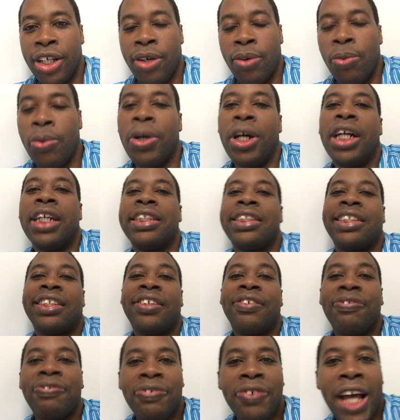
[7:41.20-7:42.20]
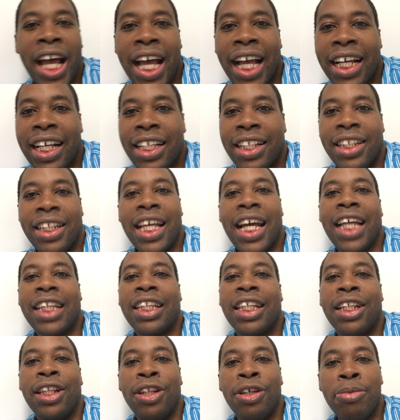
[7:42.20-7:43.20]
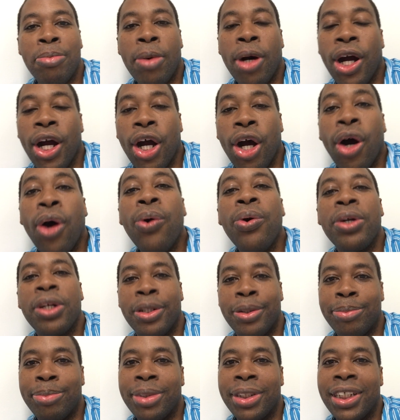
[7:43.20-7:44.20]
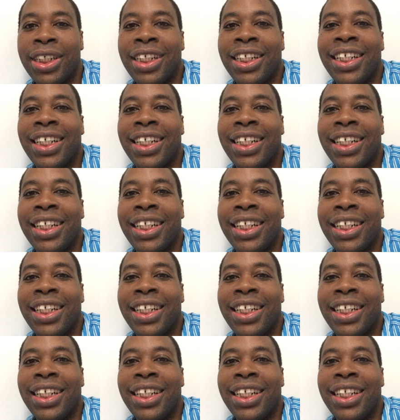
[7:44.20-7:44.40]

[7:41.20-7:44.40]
was the fact that Lamar Odom